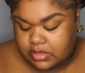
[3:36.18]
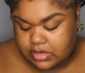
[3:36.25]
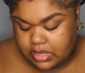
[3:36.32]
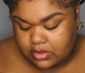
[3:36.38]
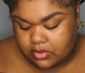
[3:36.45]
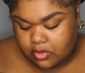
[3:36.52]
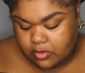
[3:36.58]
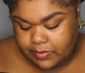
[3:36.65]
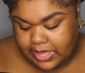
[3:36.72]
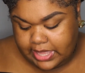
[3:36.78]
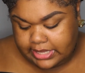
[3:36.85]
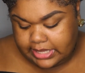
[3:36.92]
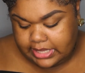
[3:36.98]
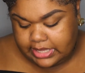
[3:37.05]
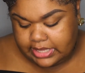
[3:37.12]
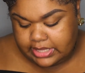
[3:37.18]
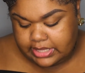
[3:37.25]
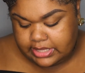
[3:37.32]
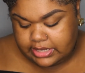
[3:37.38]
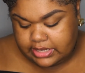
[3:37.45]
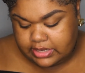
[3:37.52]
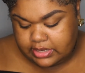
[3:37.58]
I'll go back
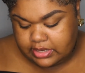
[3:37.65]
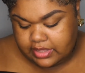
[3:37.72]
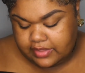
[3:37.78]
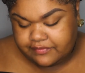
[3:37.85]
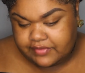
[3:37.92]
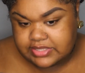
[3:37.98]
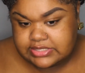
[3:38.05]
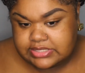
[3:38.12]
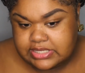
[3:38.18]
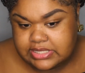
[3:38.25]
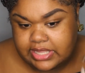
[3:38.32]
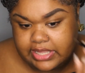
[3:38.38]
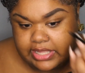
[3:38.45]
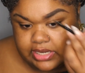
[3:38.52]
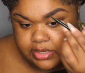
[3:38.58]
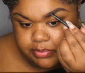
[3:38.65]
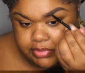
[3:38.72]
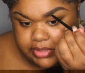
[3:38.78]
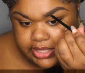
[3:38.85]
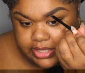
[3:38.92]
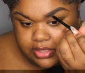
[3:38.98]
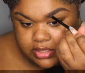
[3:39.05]
in if I see like any
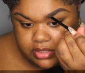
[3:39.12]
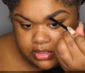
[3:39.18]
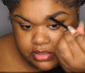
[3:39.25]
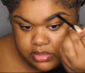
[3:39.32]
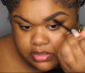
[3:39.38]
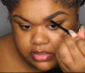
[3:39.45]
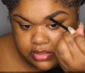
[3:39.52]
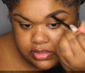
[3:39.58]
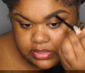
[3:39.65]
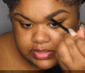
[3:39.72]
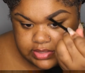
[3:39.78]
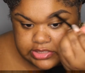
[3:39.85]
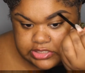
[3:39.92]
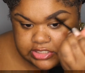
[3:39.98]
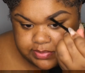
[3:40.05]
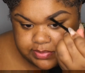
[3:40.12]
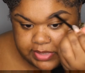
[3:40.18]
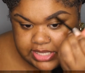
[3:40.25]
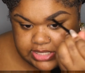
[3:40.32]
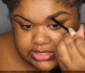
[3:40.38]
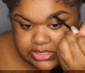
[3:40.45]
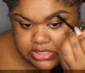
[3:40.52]
blank
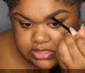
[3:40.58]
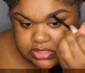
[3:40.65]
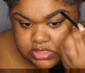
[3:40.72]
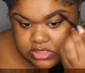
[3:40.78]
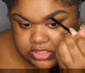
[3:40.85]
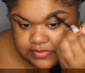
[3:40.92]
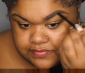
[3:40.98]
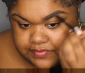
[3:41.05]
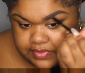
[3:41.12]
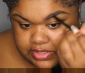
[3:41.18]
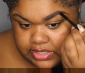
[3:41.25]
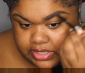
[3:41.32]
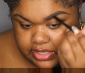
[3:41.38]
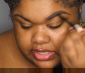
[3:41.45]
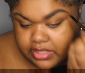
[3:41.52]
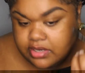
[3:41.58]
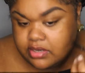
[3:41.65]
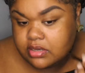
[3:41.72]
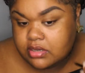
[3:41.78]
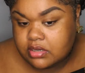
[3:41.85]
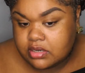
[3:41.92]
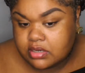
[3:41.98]
spaces and just fill it in.